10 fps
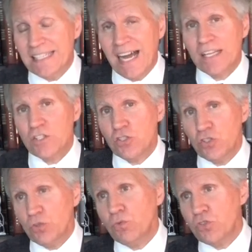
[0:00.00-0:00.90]
not to
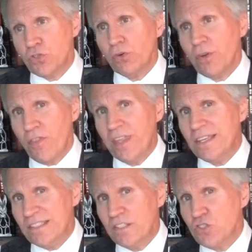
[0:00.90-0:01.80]
do certain
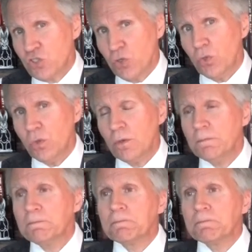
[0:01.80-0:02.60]
things in school,